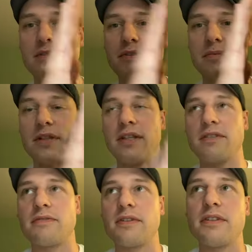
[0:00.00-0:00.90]
of applause
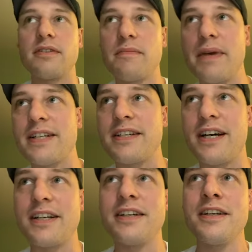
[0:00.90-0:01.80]
for Matt
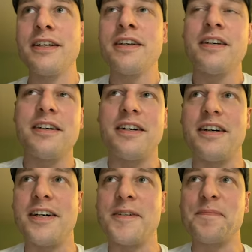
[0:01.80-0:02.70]
Todd.
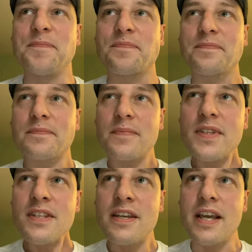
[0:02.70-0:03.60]

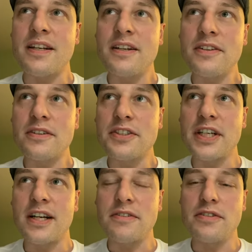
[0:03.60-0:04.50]
And another
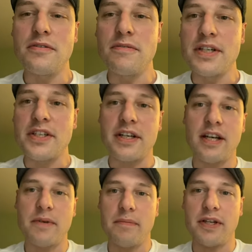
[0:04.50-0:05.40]
shout out to Rich at
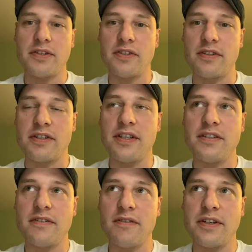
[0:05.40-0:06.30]
Combat Miniatures. He's
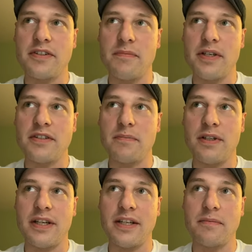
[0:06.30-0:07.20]
going to be
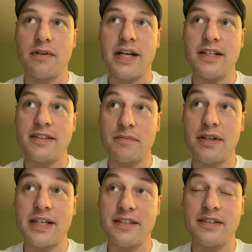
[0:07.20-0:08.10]
supplying some
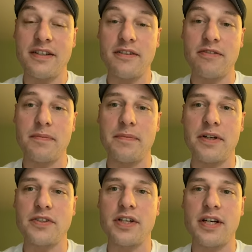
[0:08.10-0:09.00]
prizes here for
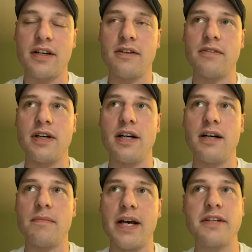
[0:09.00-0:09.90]
BBR
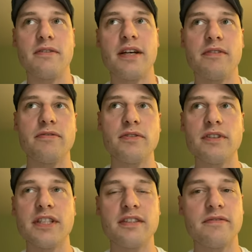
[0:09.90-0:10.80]
Chicago. I don't have a full
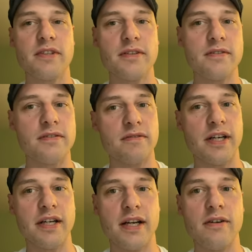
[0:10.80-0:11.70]
list of those
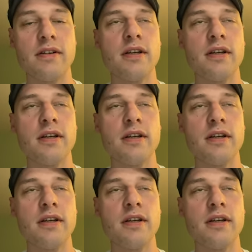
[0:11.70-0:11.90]
right now.